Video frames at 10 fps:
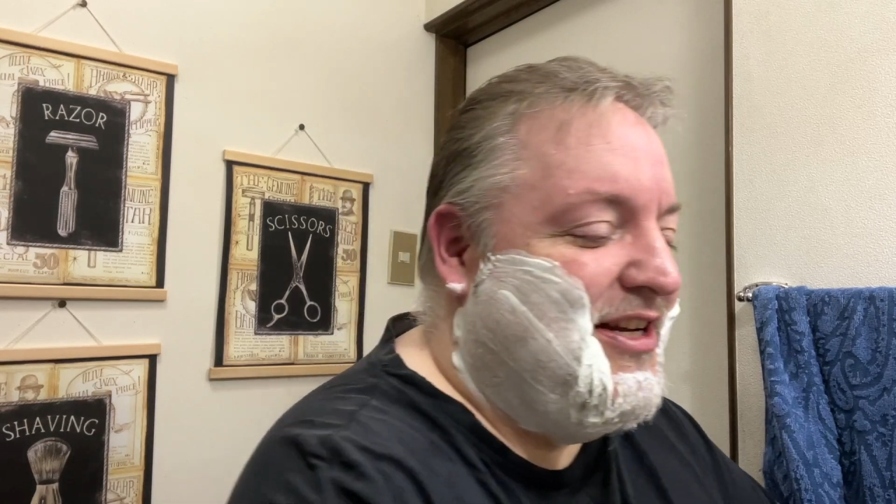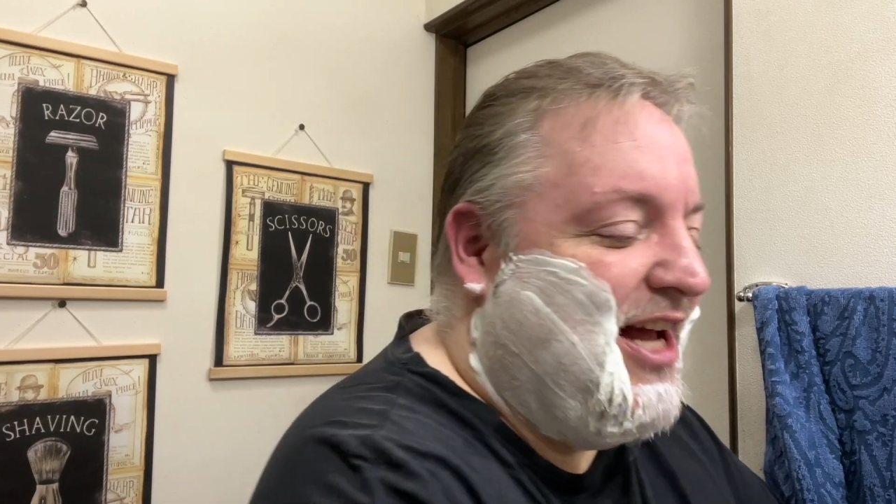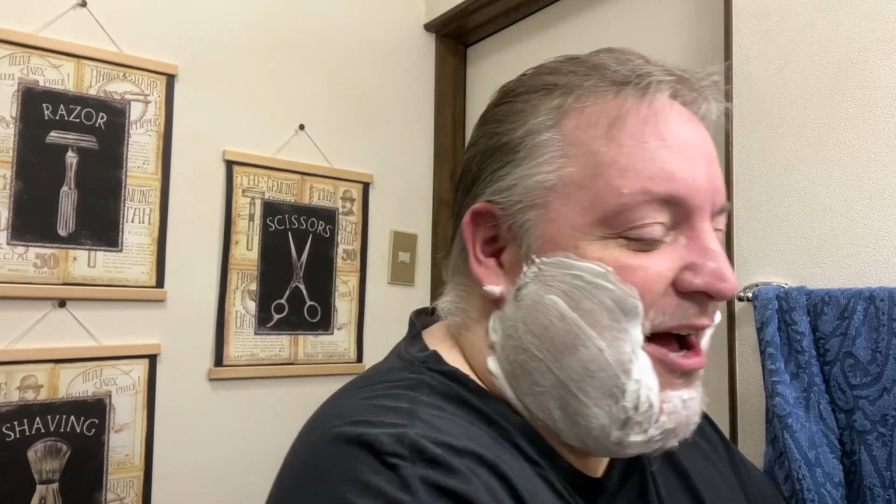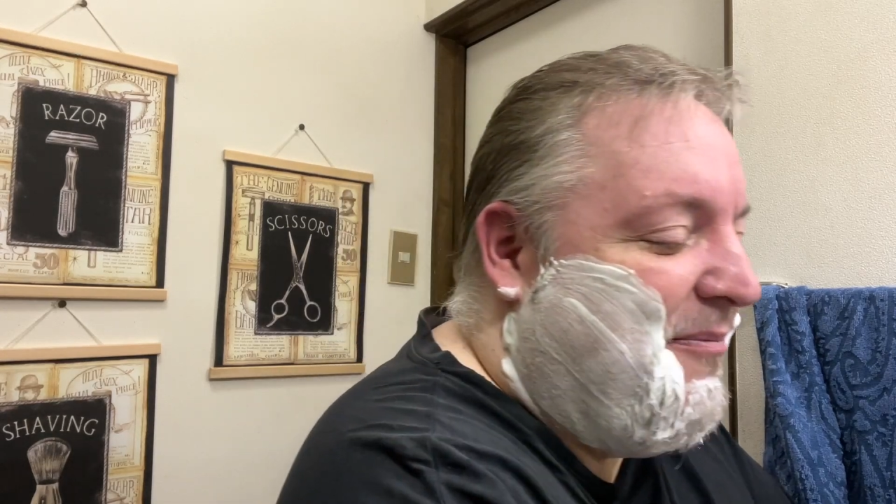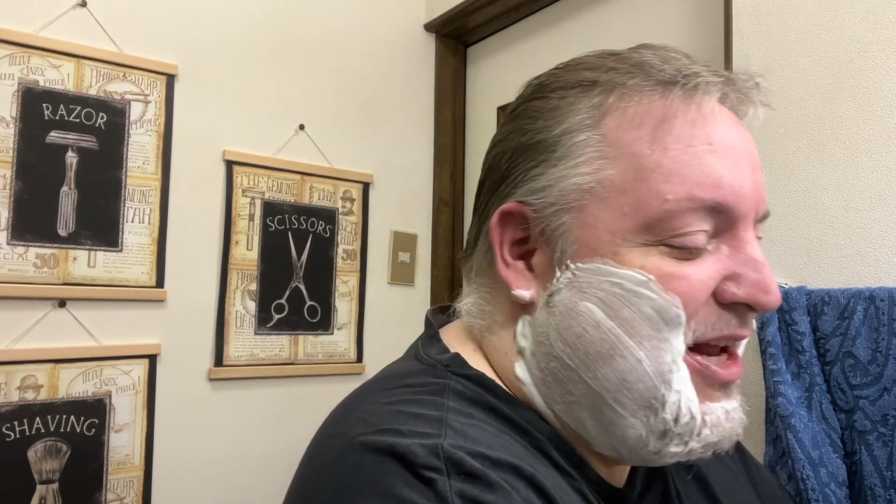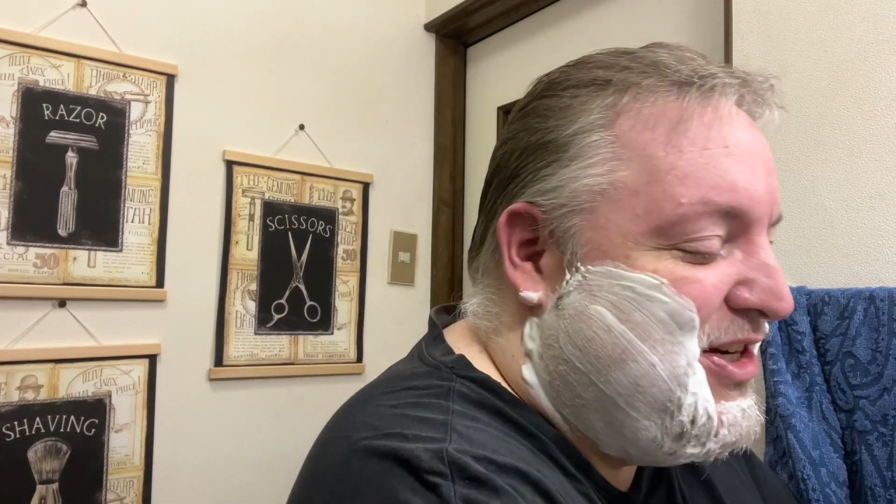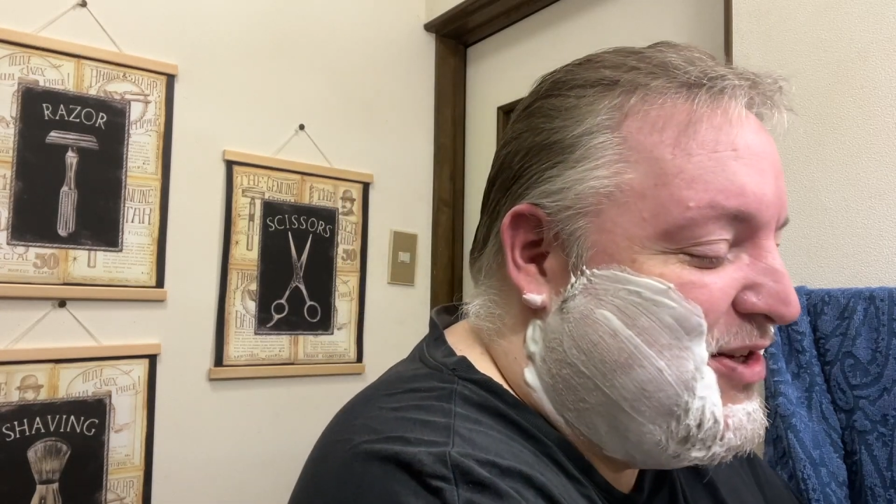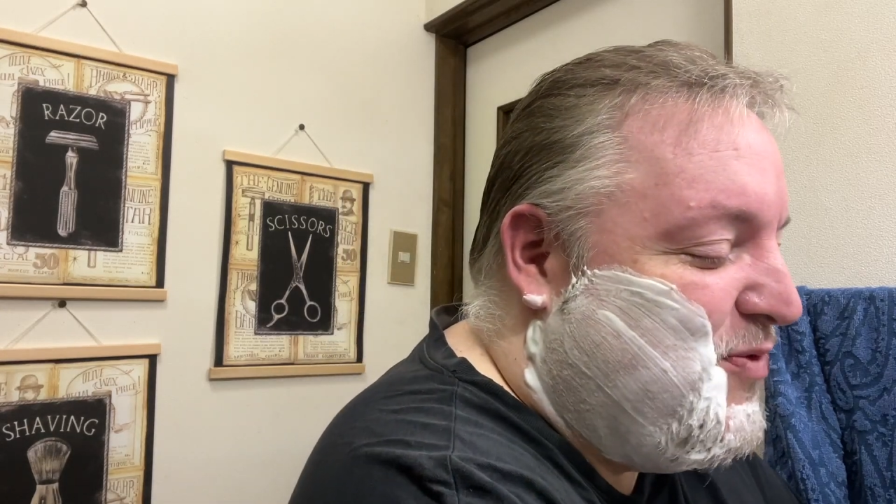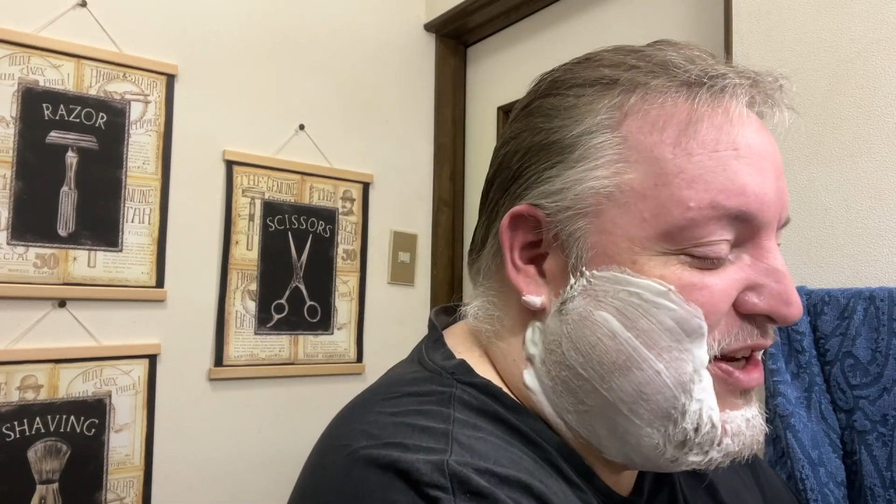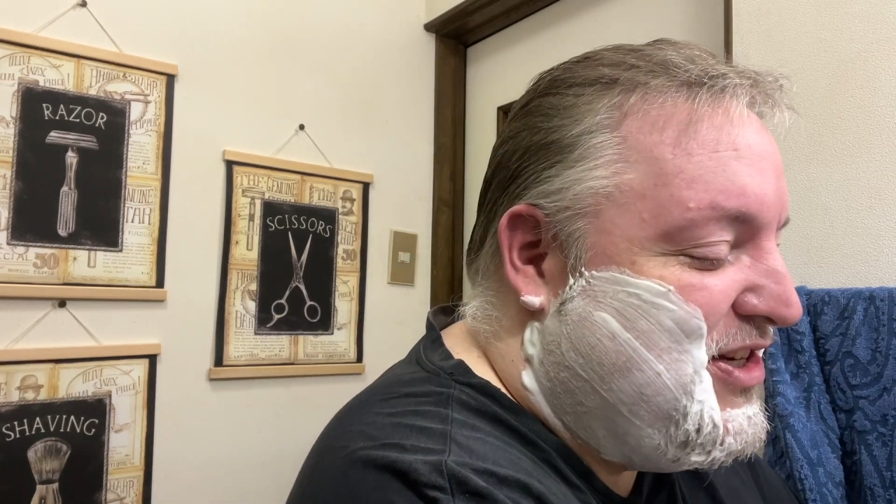It
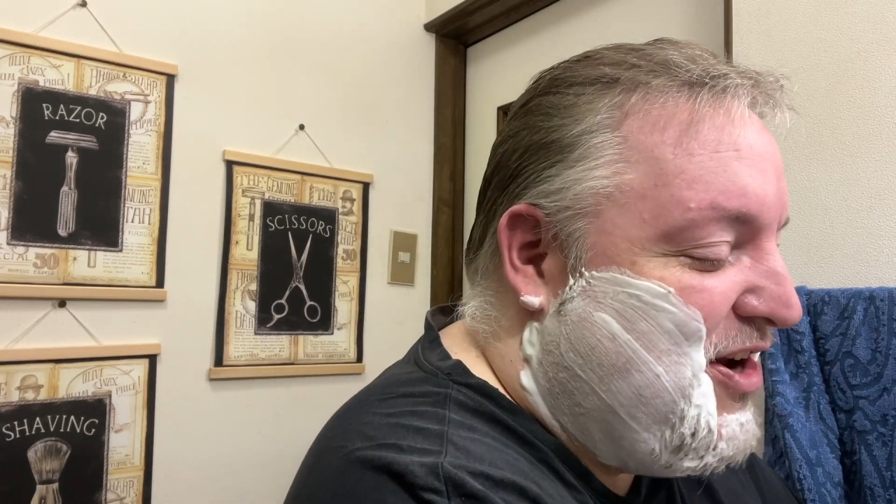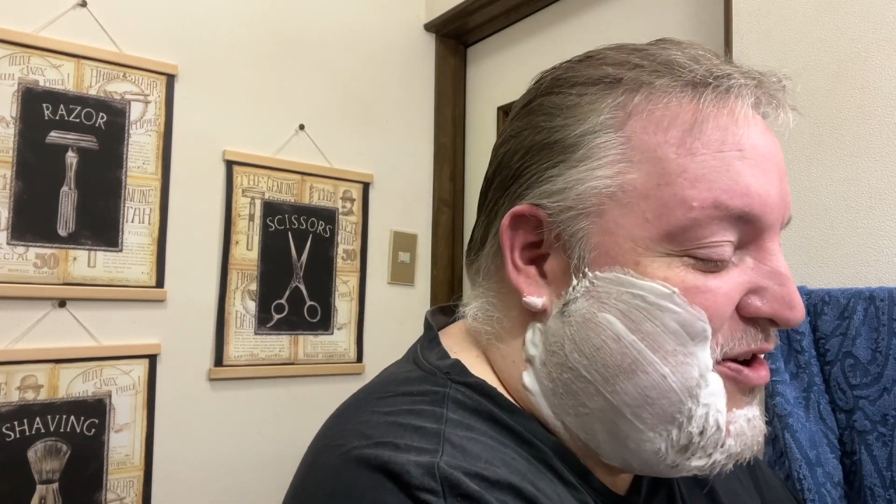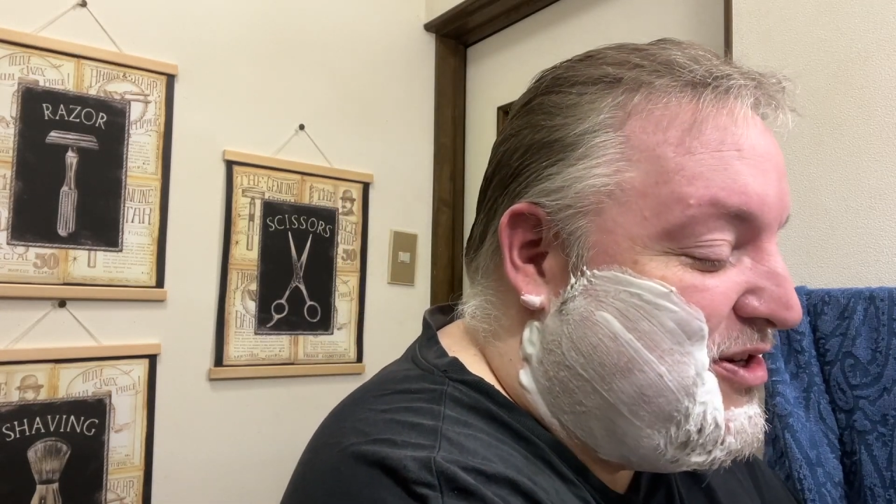just went so